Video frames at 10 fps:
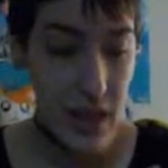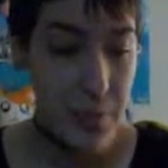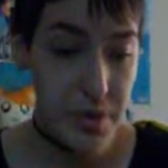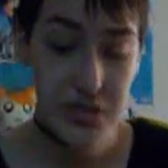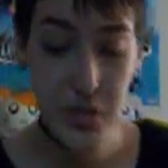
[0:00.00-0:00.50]

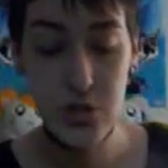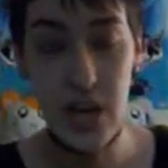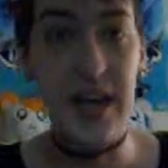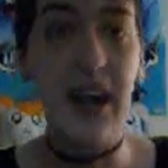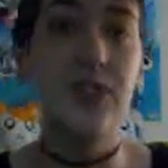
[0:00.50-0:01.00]
please go
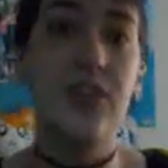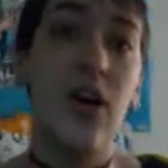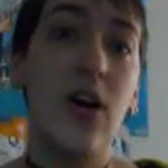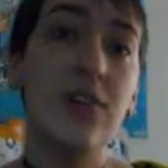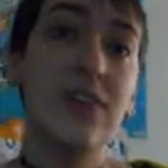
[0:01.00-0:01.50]
check it out.
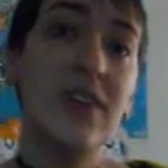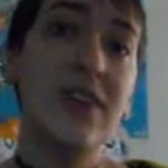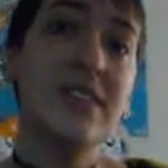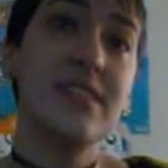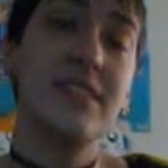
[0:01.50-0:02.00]
There are there
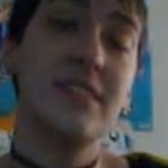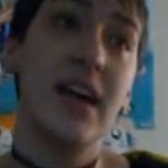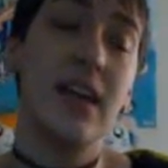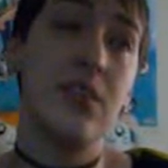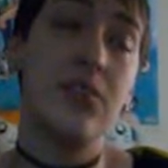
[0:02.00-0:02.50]
is
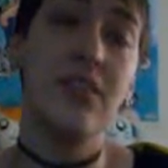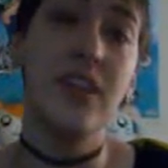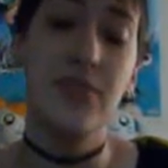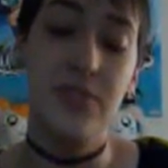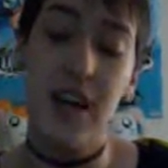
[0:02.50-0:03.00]
like three
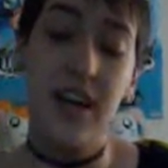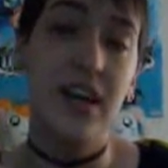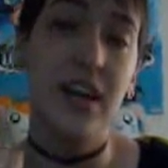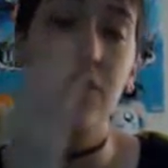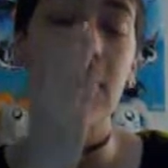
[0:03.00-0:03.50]
videos on
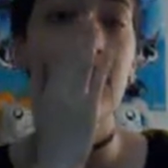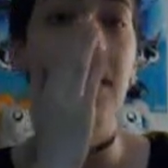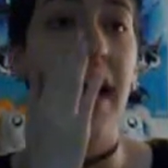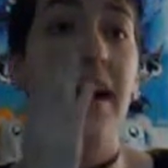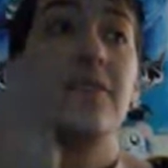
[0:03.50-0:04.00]
it that you can
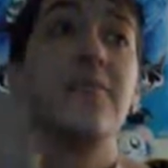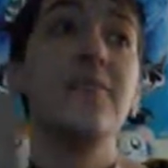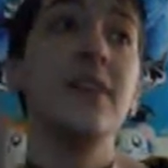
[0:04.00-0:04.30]
look at.